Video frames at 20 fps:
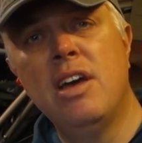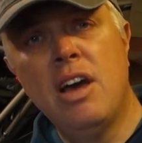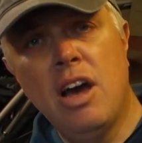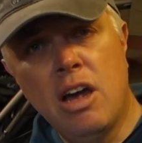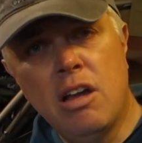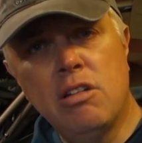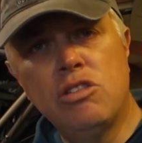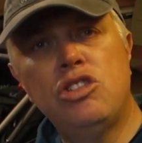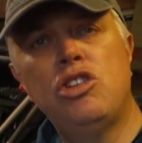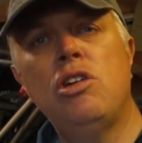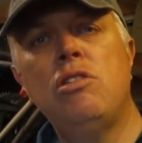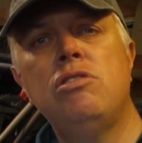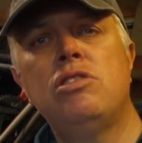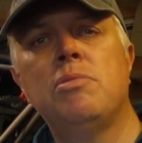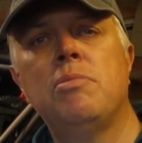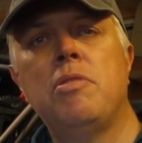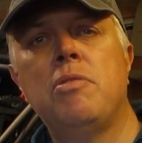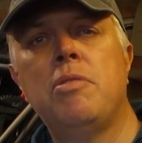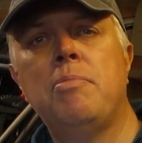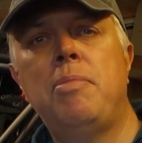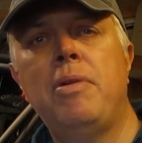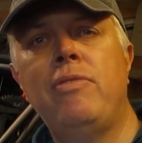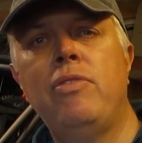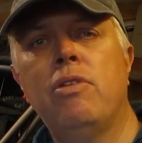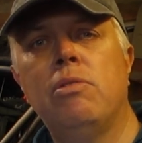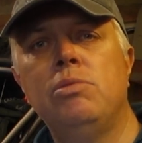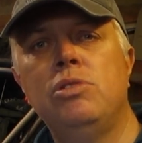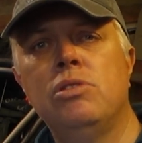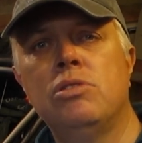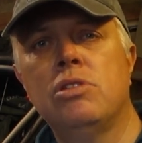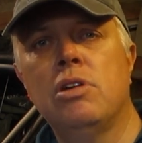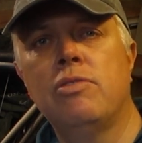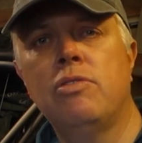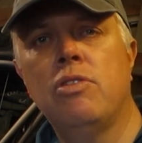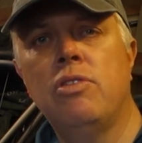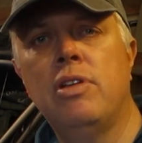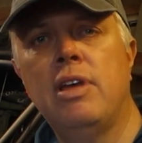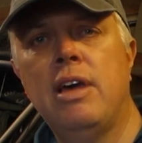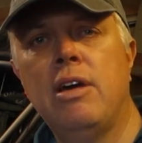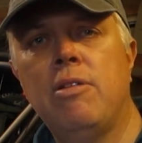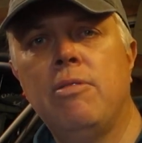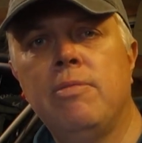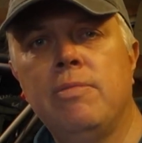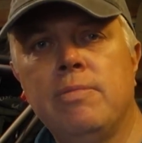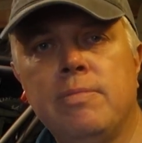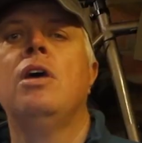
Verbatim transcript: and I'll show you some of the bivy options I've got now